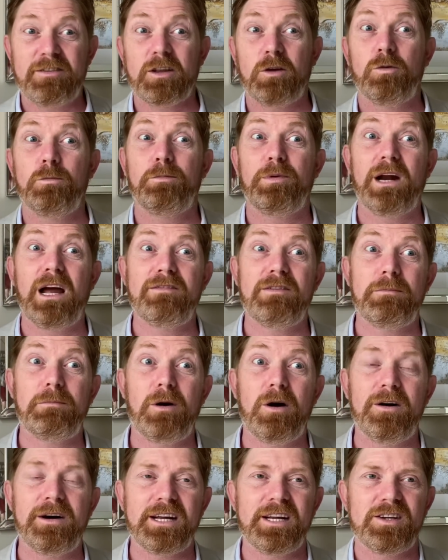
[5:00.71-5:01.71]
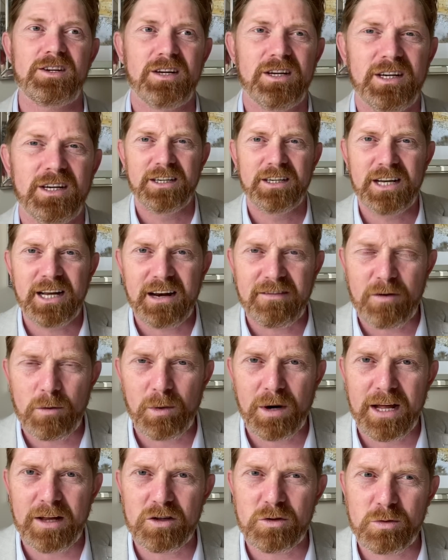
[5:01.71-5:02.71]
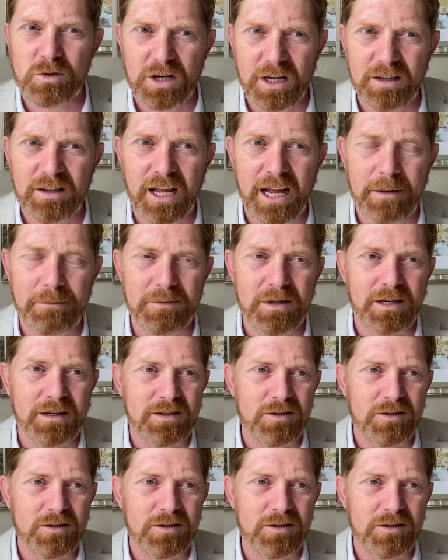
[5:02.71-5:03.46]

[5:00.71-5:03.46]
their own private parties, yet everyone else was condemned.